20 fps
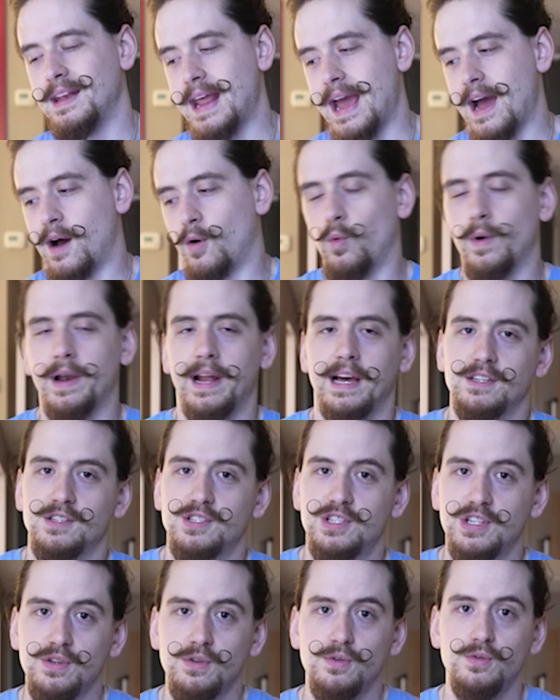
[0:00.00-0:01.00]
Now, when I
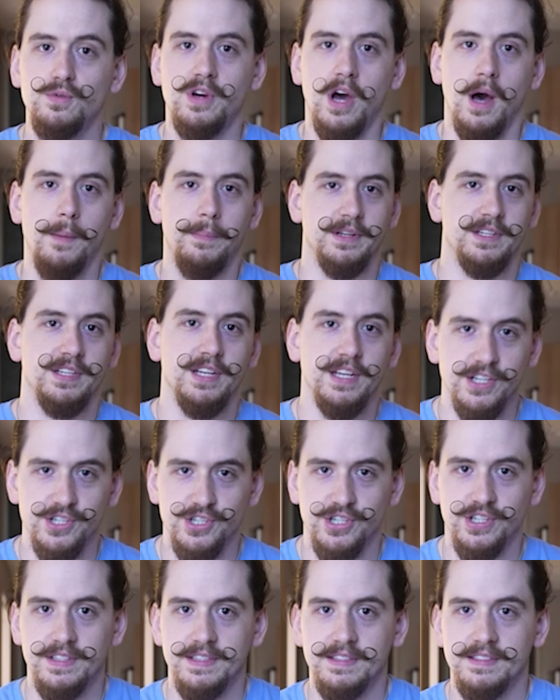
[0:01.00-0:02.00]
do
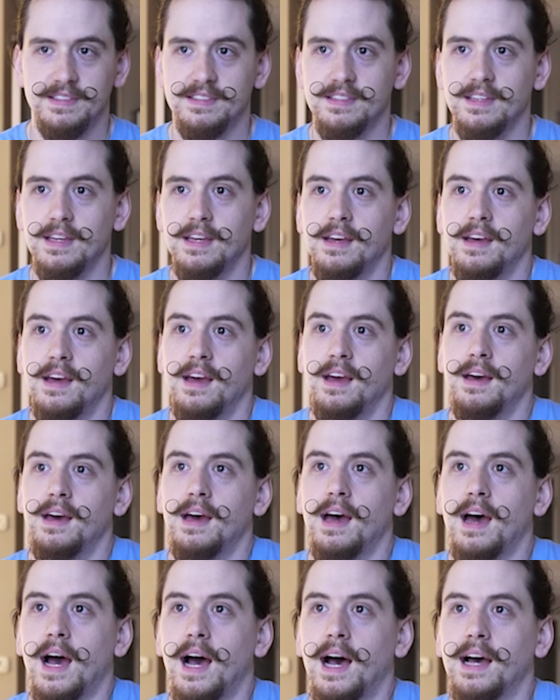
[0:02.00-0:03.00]
competitions,
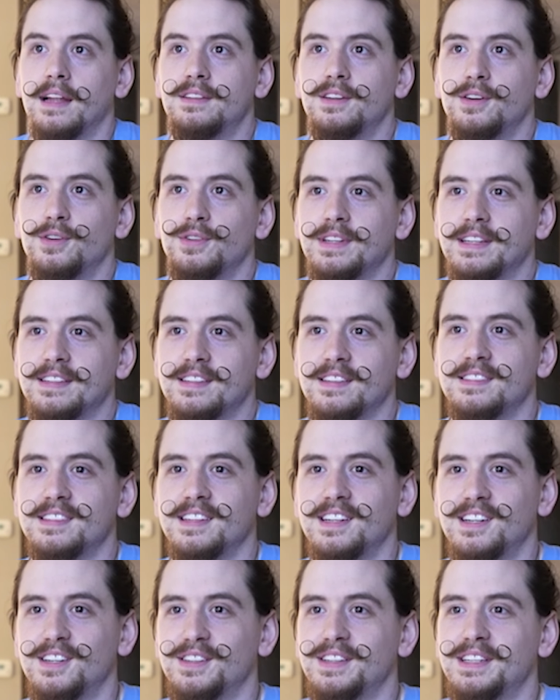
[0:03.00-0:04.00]
I don't
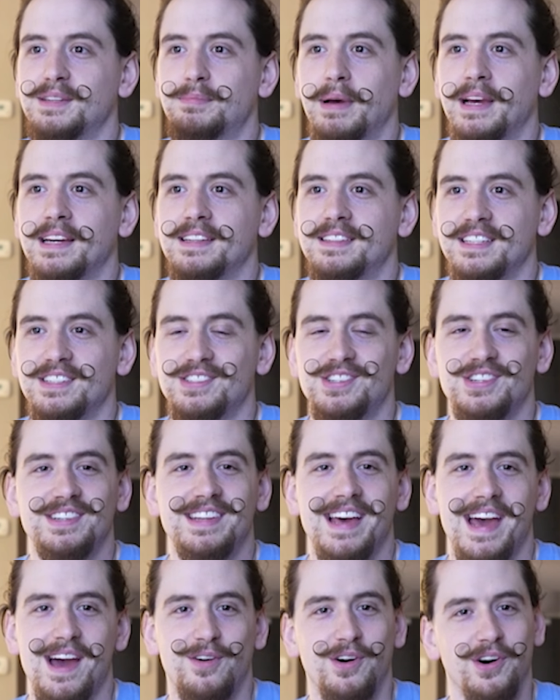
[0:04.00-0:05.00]
necessarily pay attention
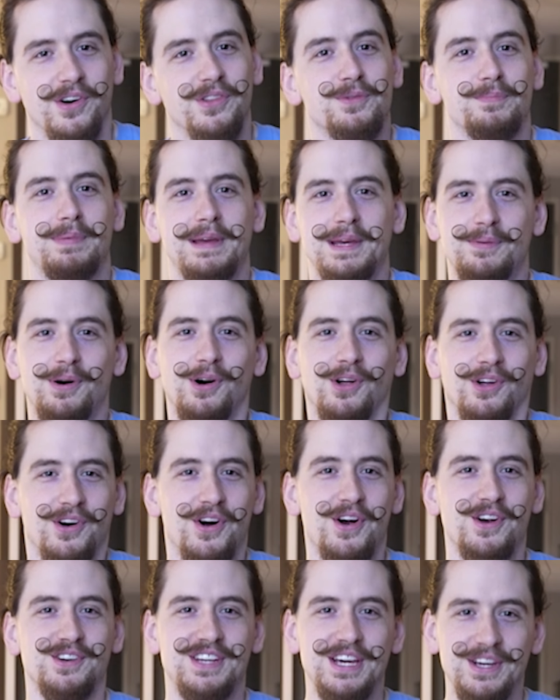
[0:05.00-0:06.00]
to how other people
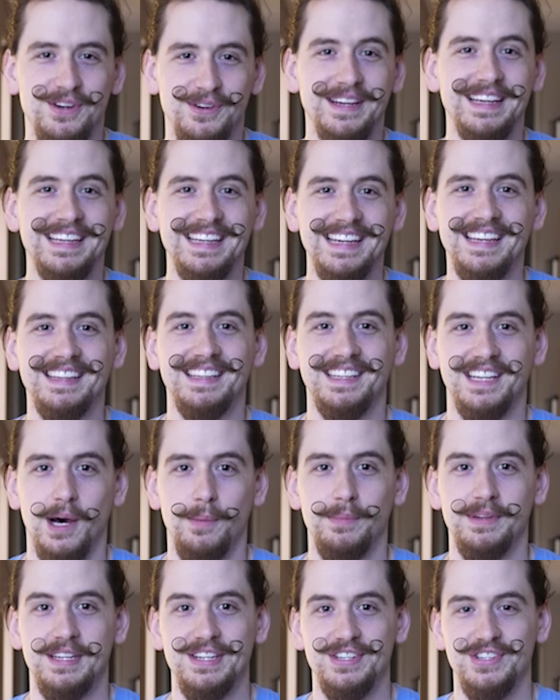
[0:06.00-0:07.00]
are doing in the
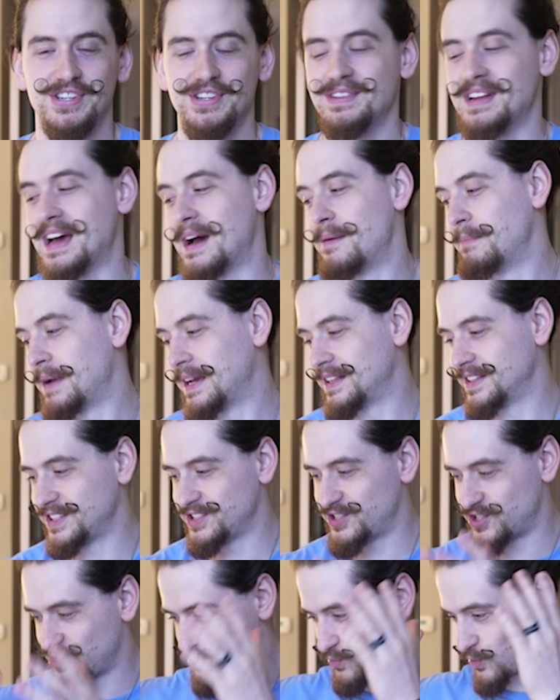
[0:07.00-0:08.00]
competition. I'm mainly
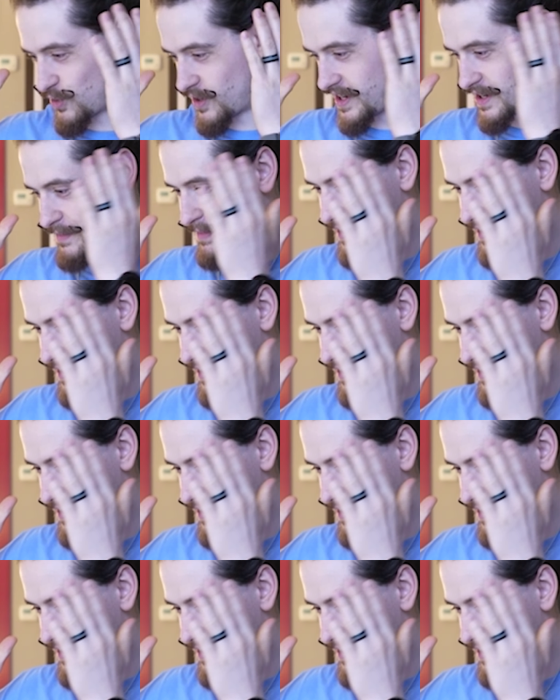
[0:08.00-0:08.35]
just worried